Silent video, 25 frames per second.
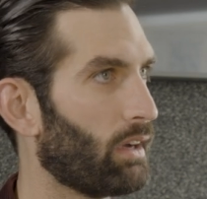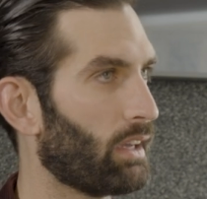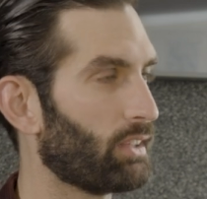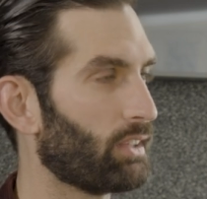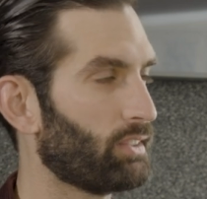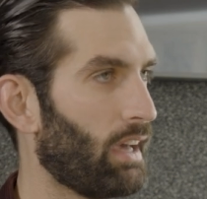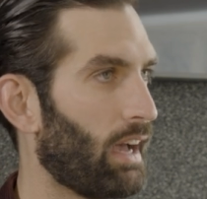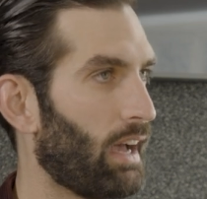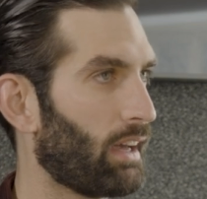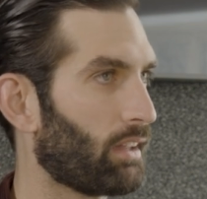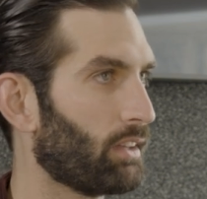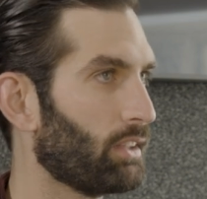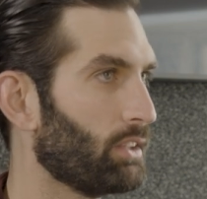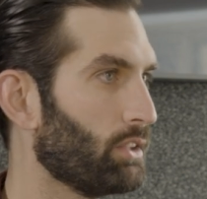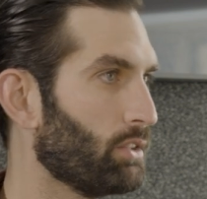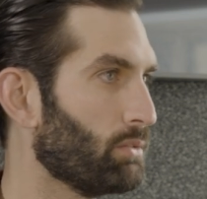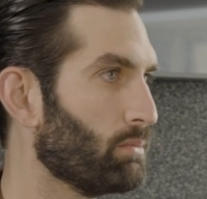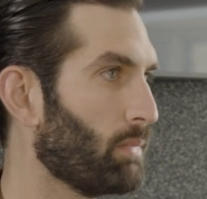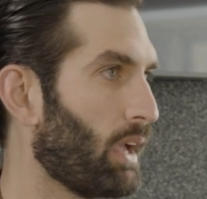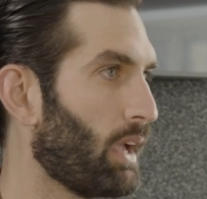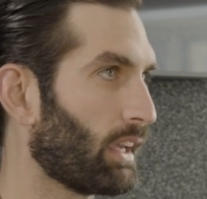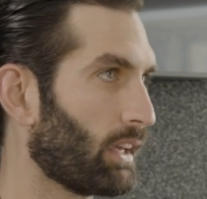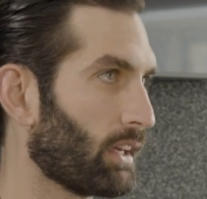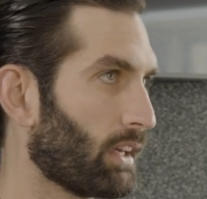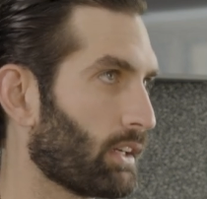exactly you
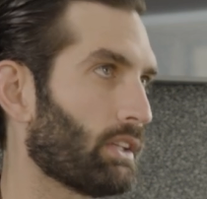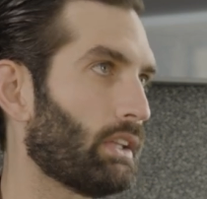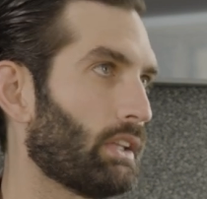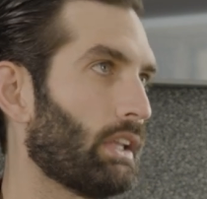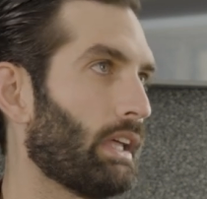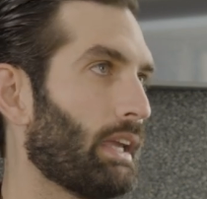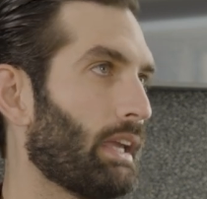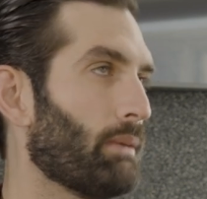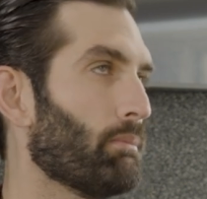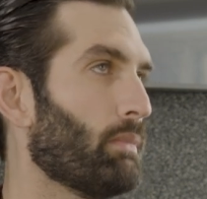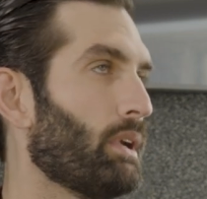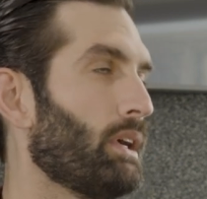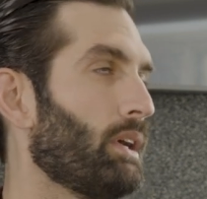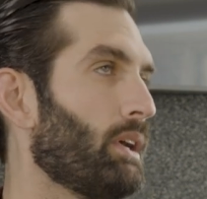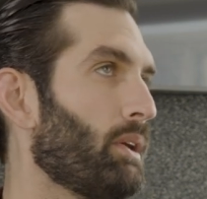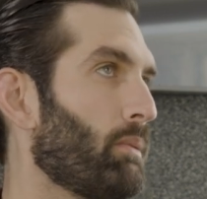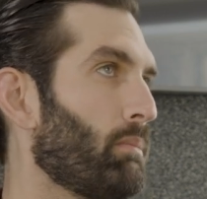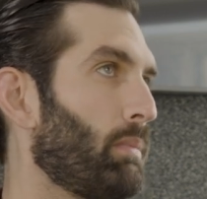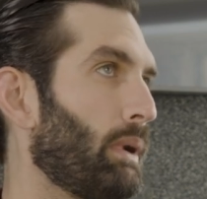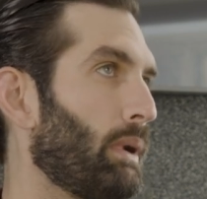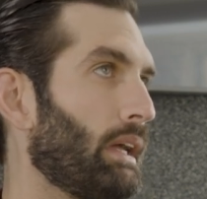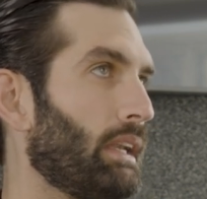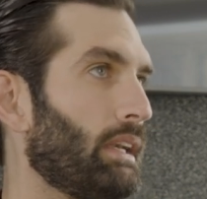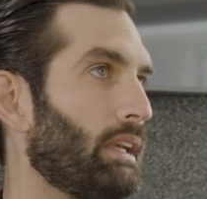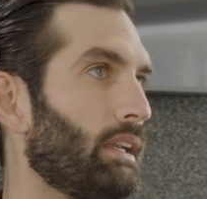make a claim,
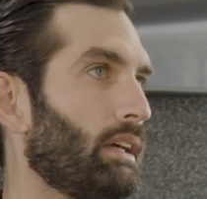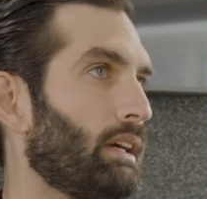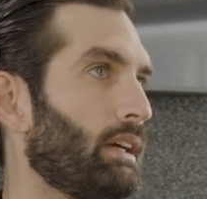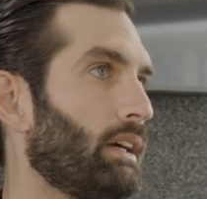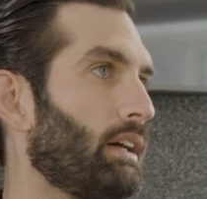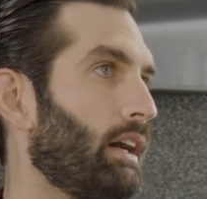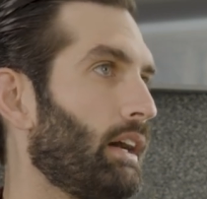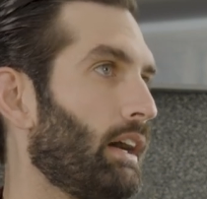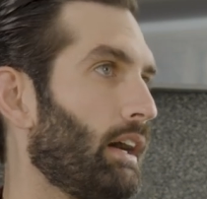but